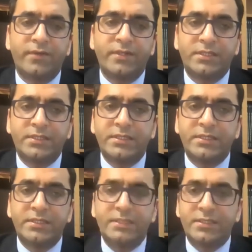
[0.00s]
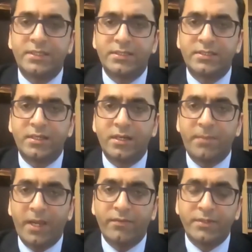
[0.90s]
as a disease as uh,
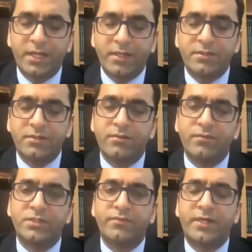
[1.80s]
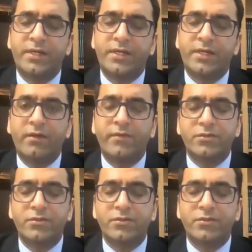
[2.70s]
pancreas cancer, which is very unforgiving.